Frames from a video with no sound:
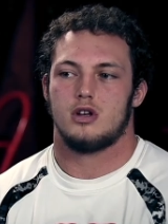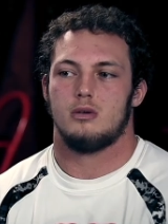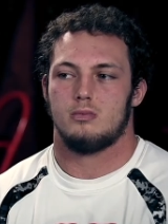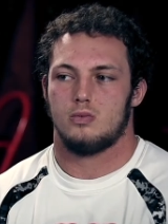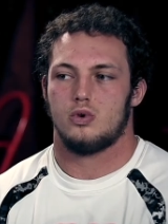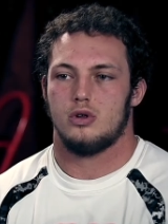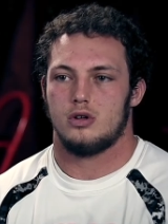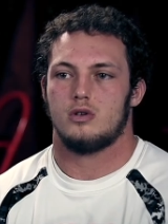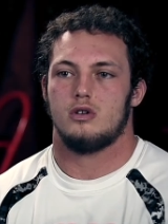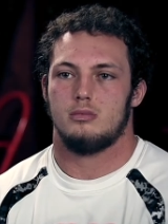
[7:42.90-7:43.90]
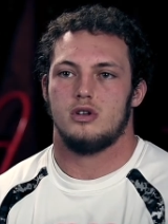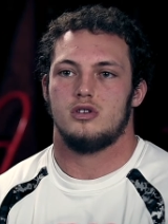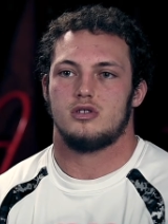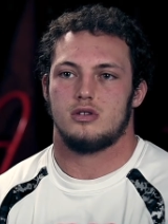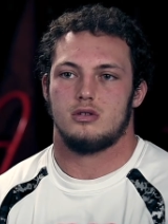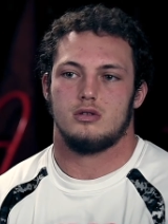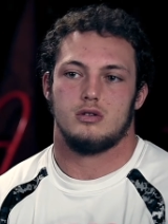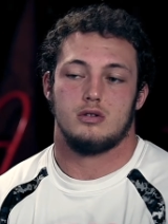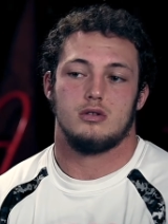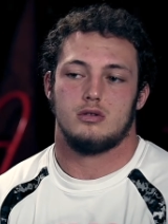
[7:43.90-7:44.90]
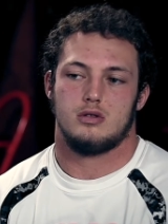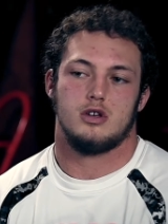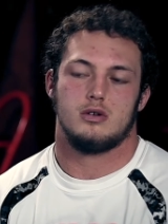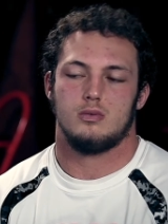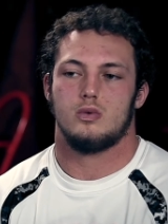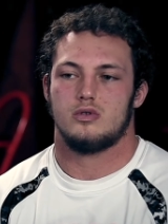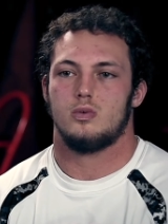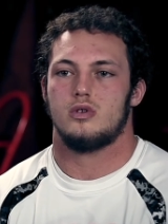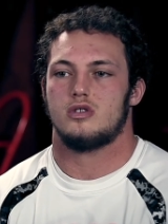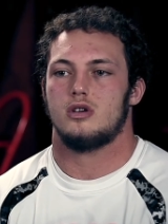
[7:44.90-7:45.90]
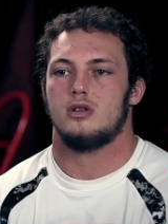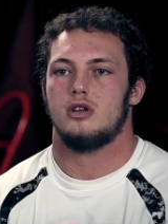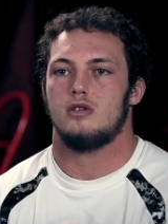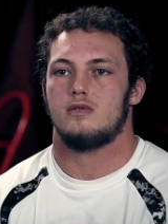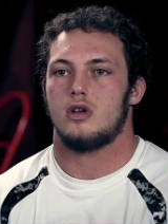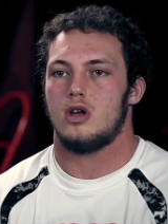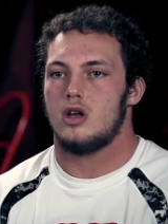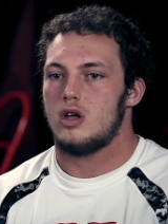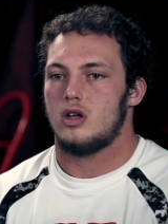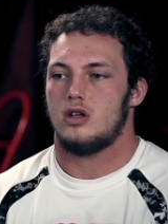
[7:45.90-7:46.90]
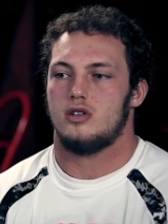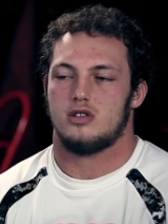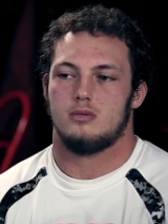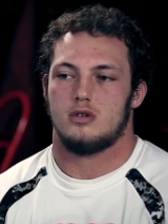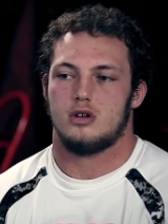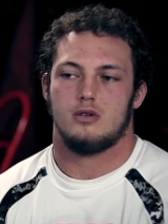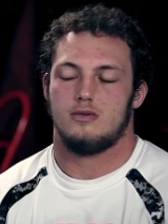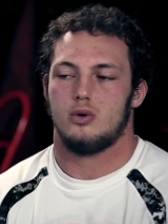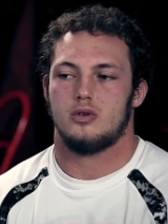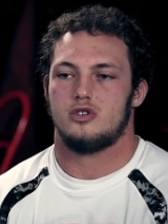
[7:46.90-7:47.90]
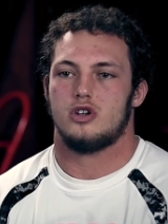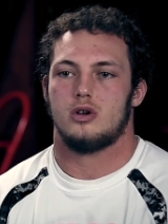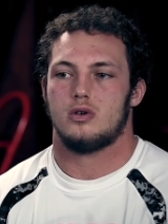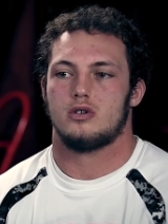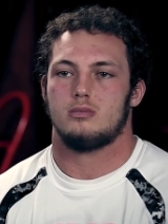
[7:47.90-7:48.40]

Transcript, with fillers: I'm really gonna miss, like once once I leave, and something I've always cherished.